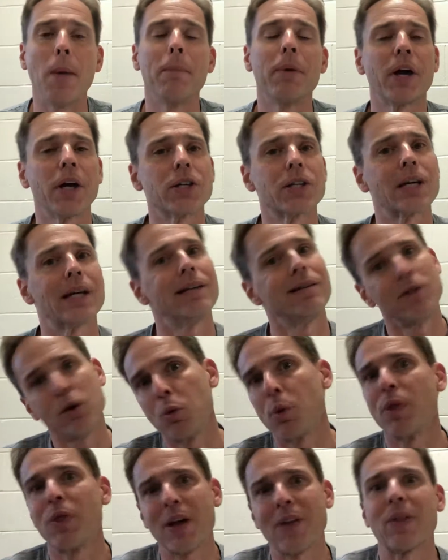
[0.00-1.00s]
Because
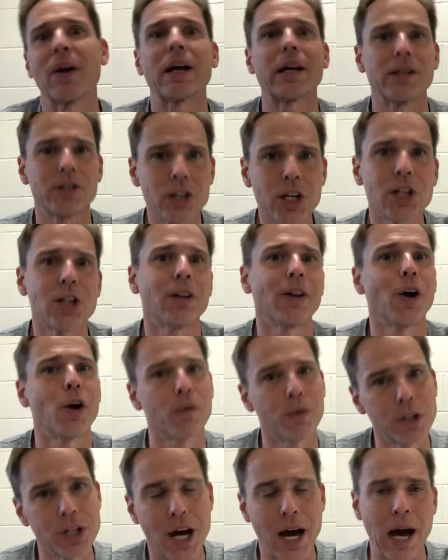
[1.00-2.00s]
you would think that consistently
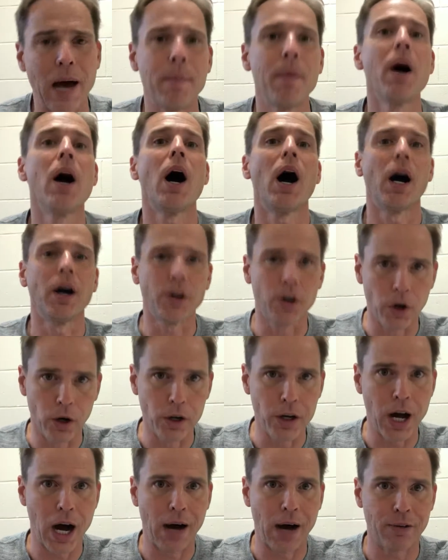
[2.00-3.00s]
over time, a
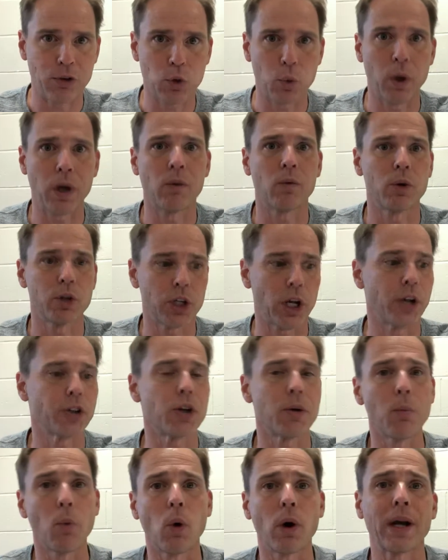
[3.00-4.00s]
good golf swing results
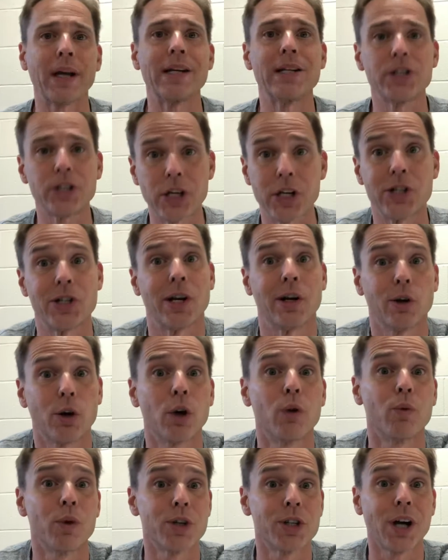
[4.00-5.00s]
in more consistent
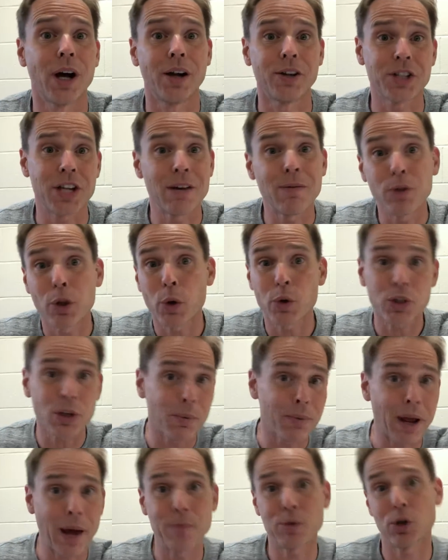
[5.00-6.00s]
good results, even though
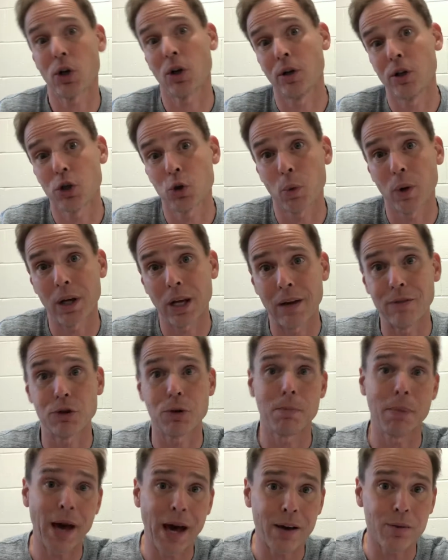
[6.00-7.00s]
sometimes a good swing gives you
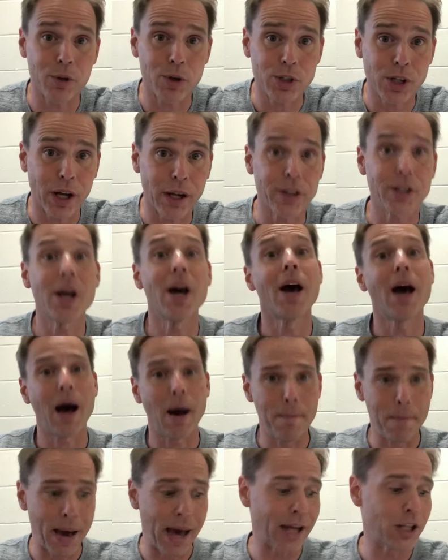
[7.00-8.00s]
bad results,
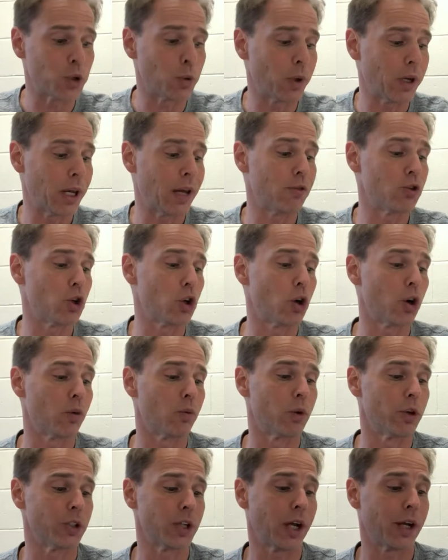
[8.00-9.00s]
a bad swing gives you good
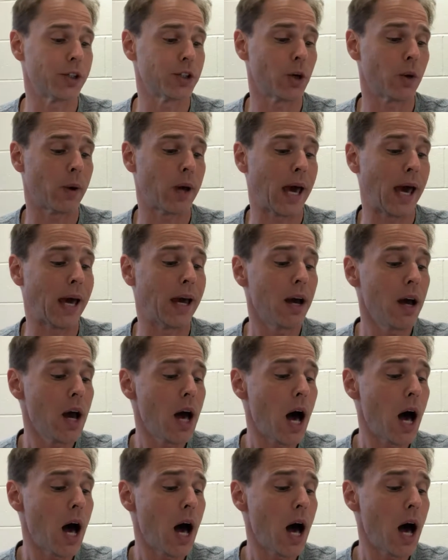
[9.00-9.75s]
results, okay?